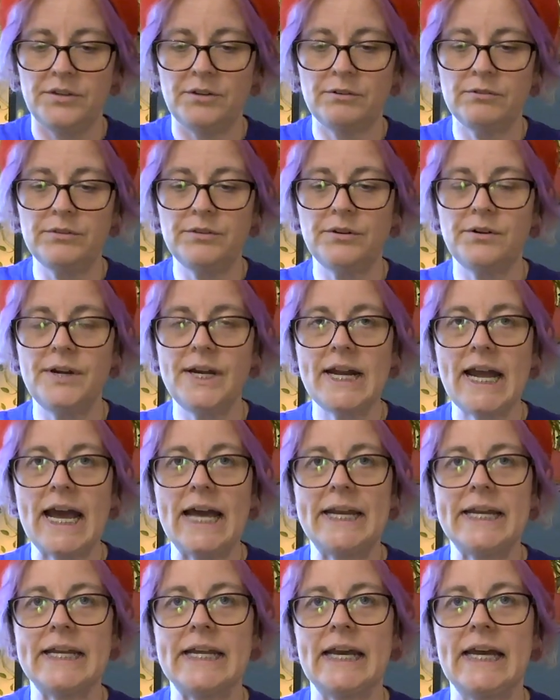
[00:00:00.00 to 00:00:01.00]
You're learning
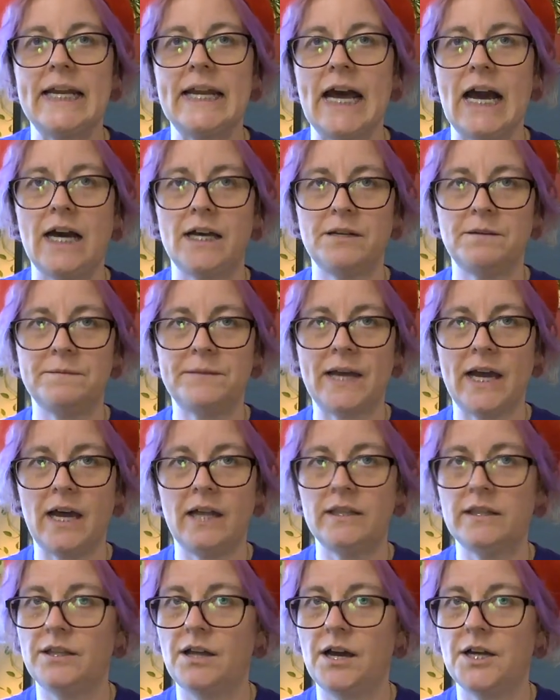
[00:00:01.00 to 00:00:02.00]
how to get out of
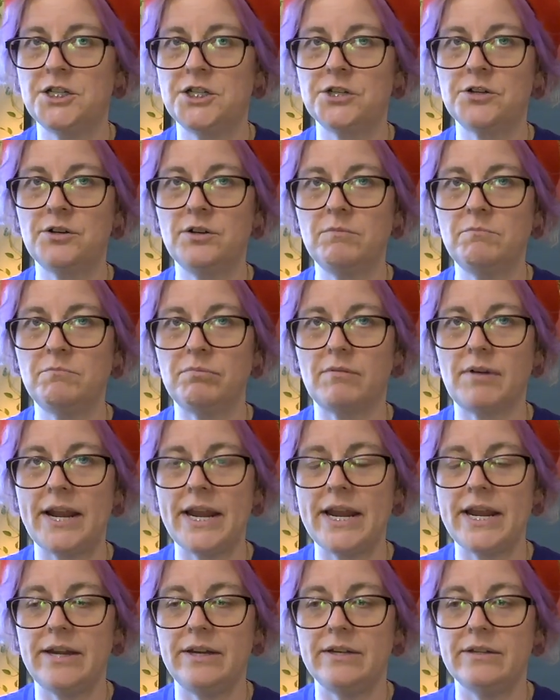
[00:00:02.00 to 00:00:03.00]
that logical
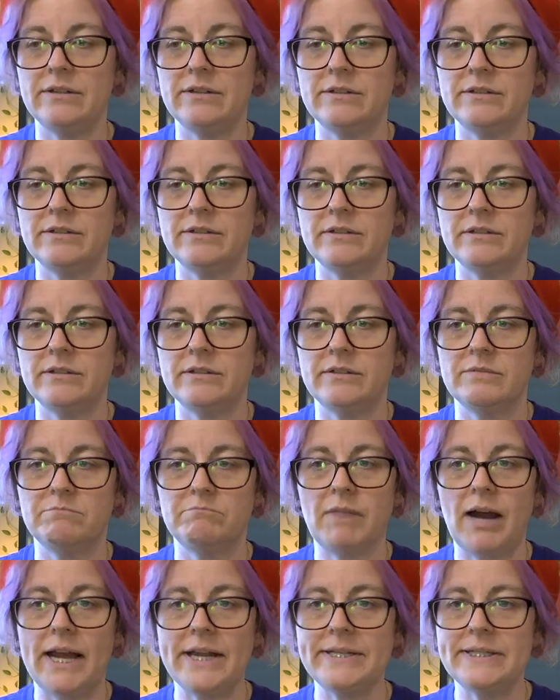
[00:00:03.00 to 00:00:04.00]
brain
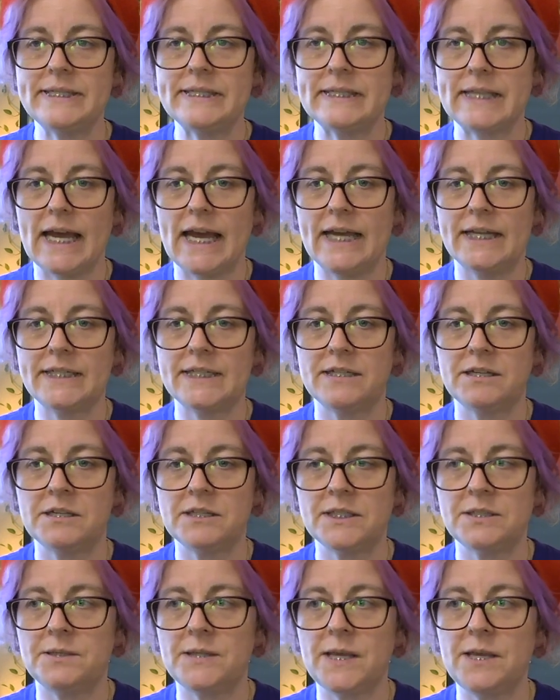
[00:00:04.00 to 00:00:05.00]
mindset
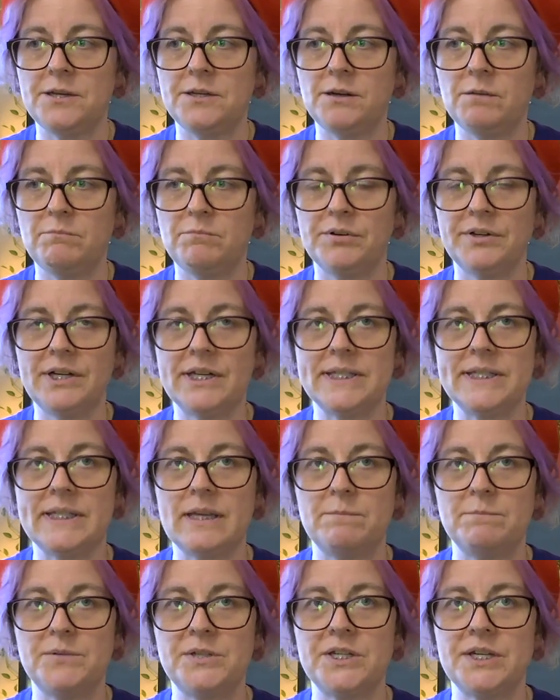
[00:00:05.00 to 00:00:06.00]
so that you don't put
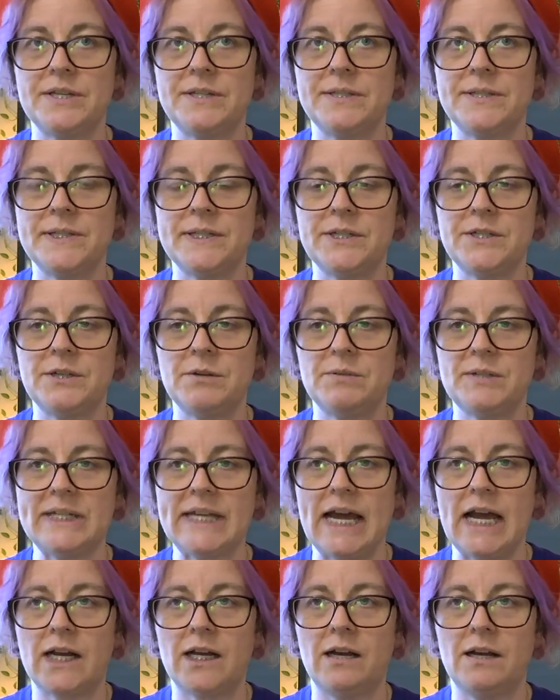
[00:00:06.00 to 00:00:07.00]
assumptions, you don't
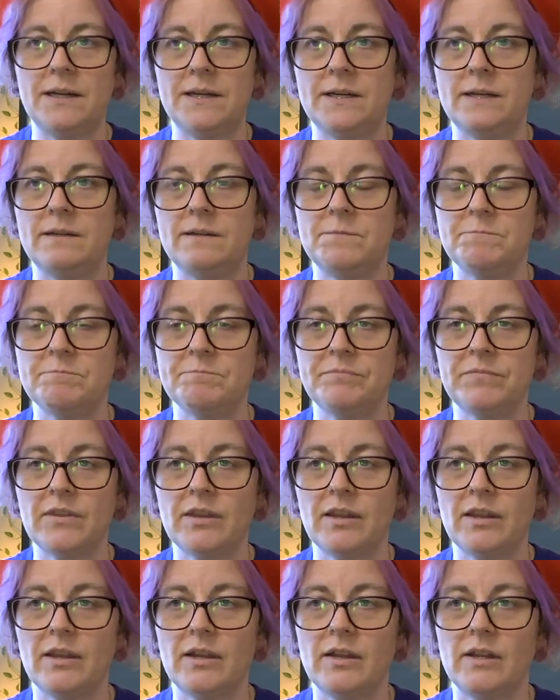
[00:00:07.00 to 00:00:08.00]
tack on
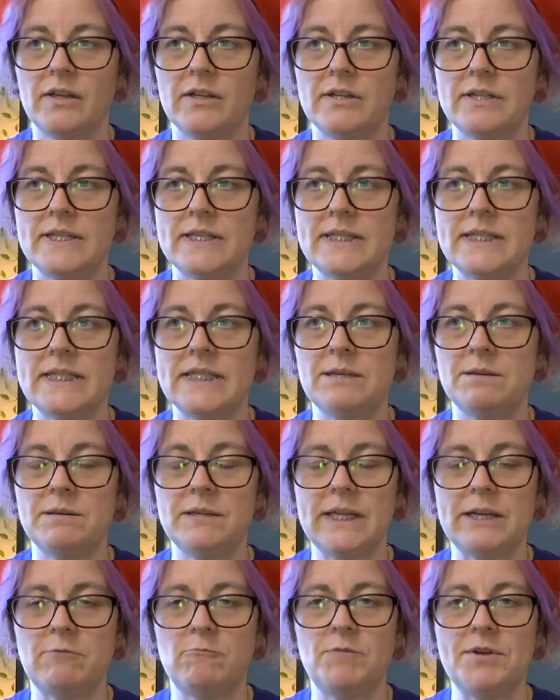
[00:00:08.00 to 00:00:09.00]

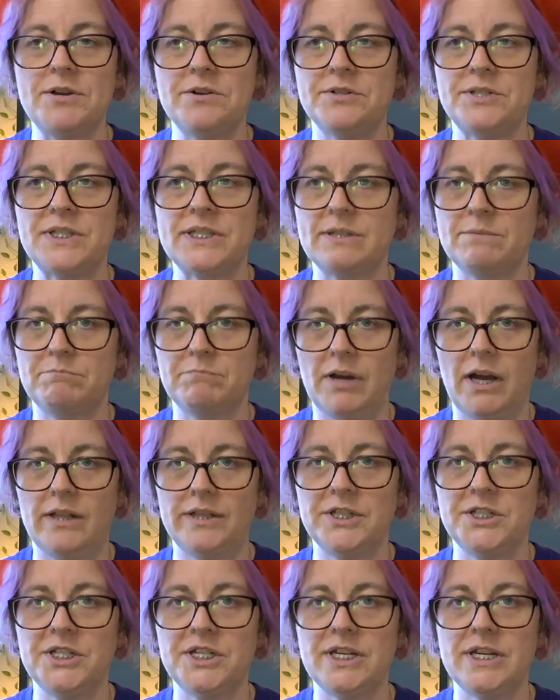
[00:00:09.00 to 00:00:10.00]
like weird
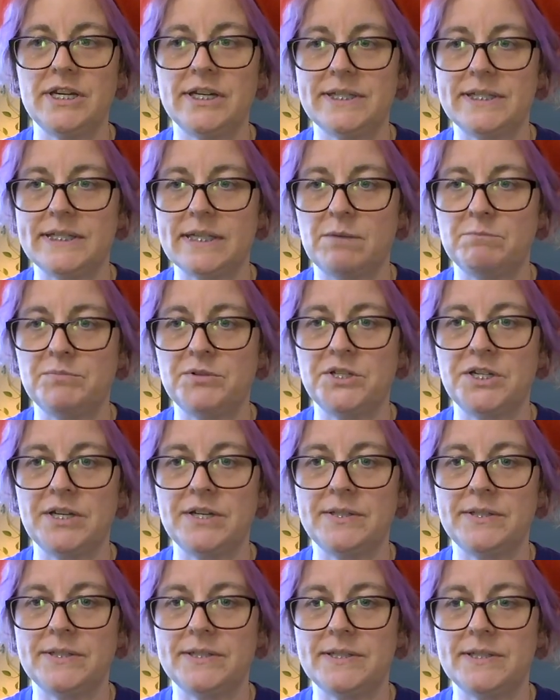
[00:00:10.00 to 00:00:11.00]
symbology,
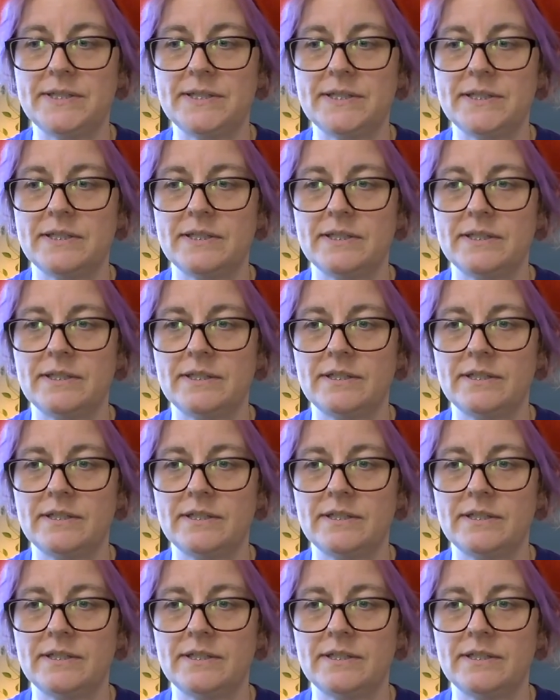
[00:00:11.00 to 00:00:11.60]
assumptions.